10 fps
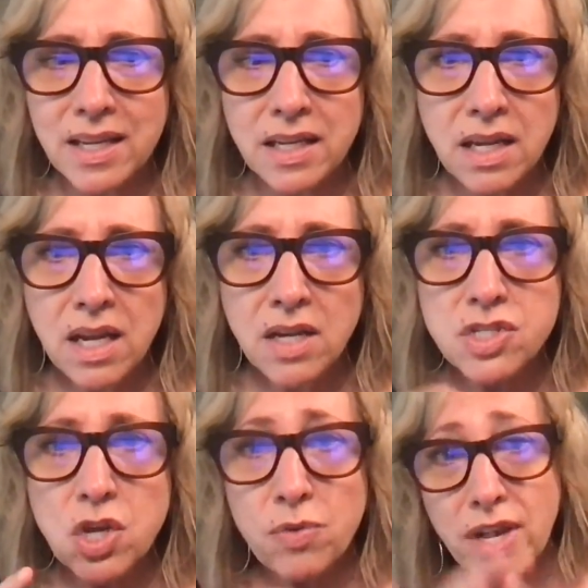And
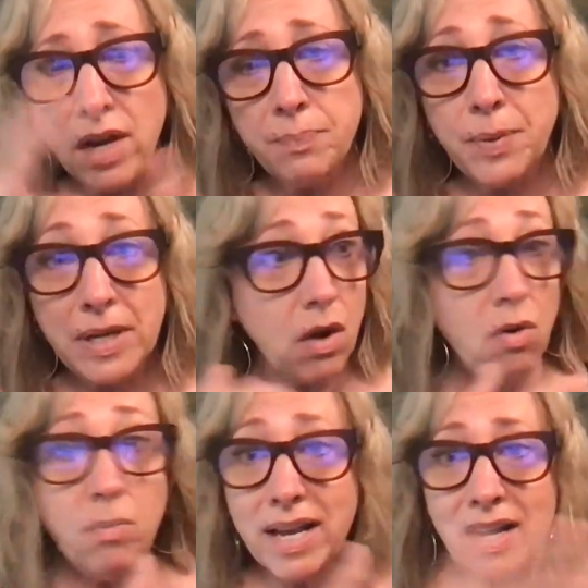so but
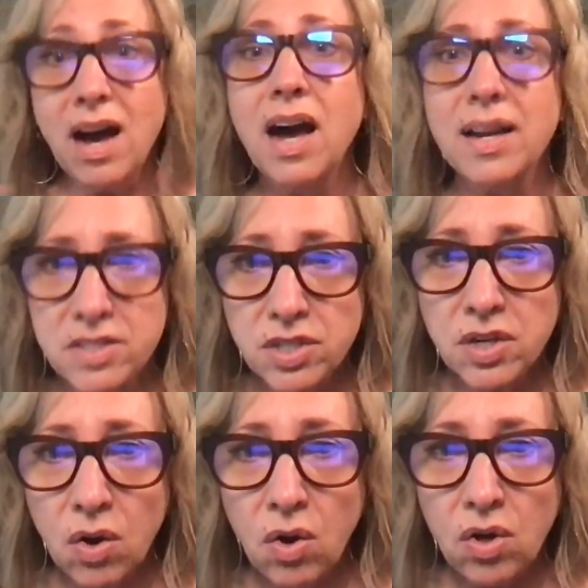oh my God, it took
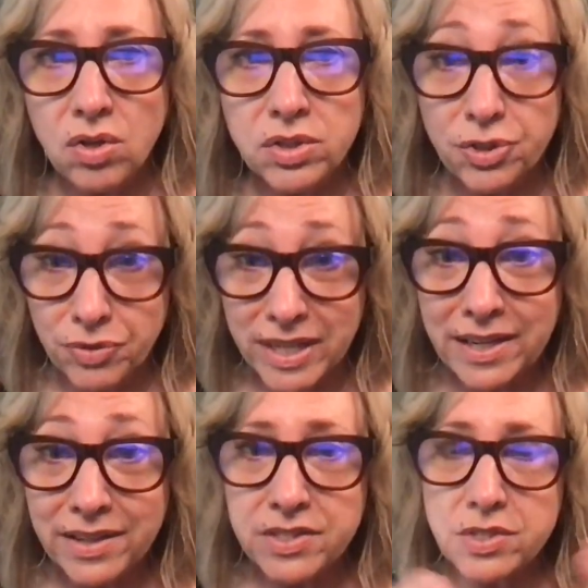a whole
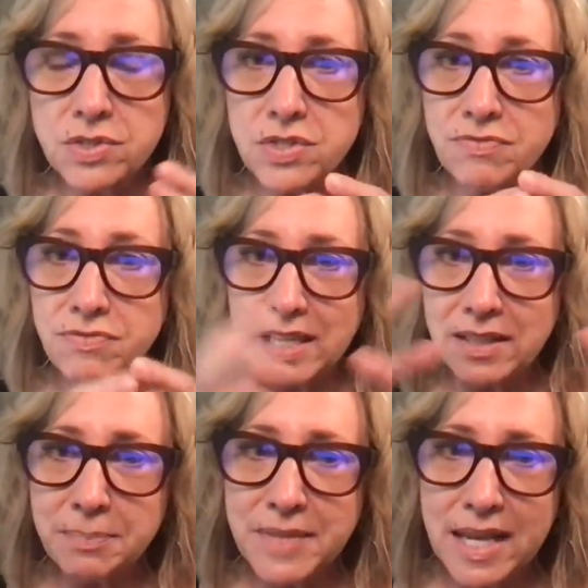career to
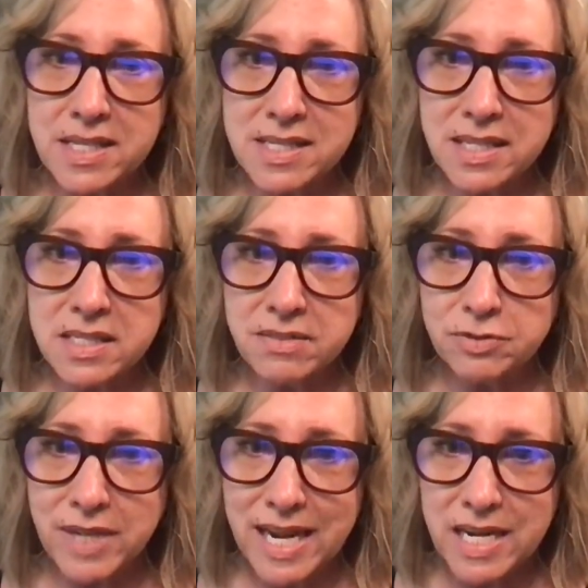develop that sense of
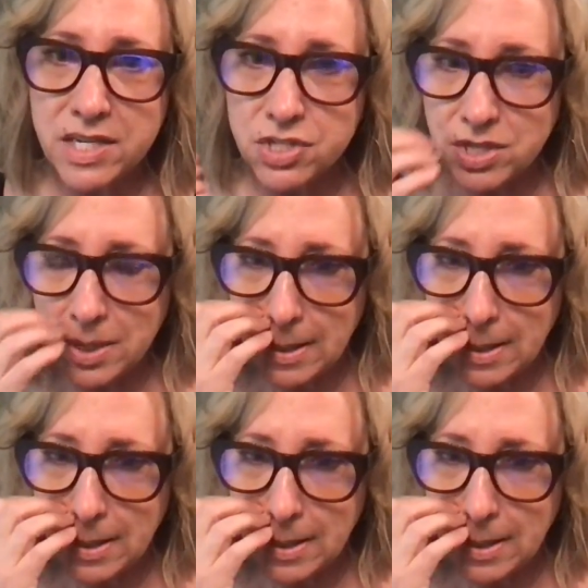range